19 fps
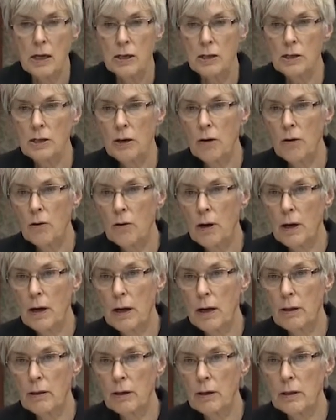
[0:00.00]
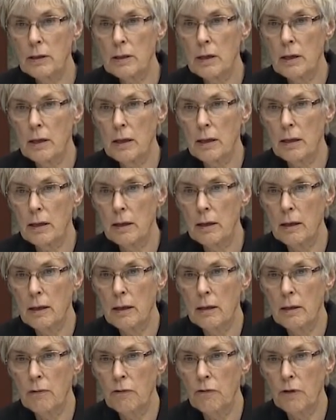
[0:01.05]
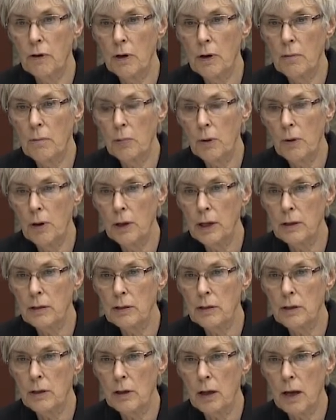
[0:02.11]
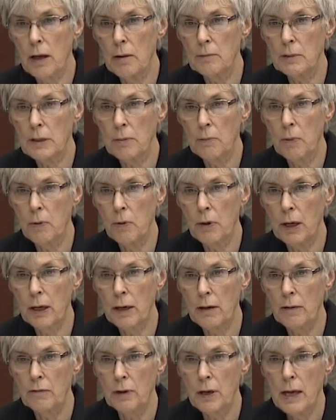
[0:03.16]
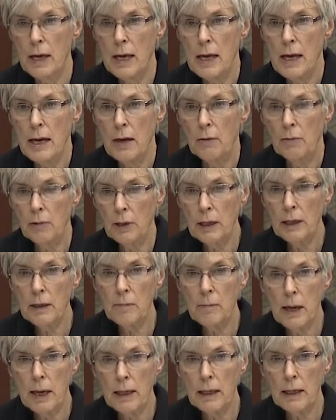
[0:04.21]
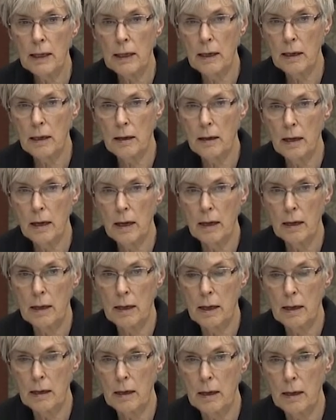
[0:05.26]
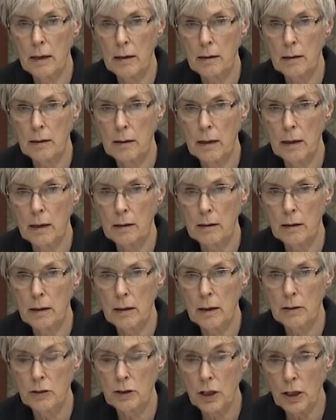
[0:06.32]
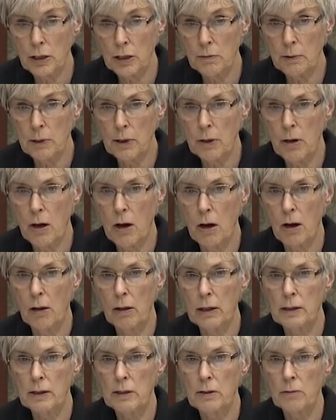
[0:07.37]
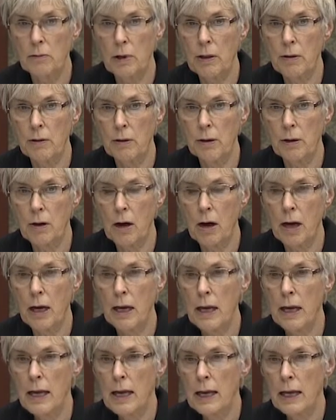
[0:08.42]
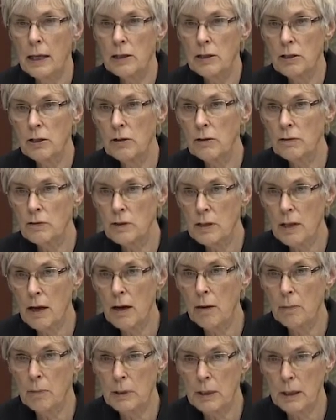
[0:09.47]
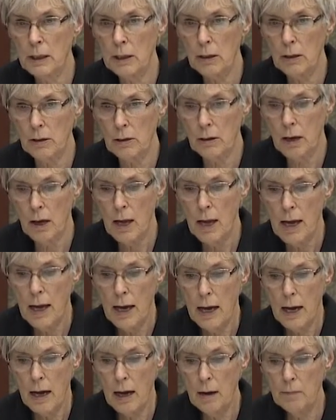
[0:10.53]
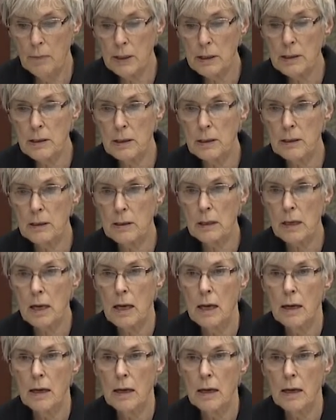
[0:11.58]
So for employers, there comes a point of really making a judgment call as to whether or not it serves their particular business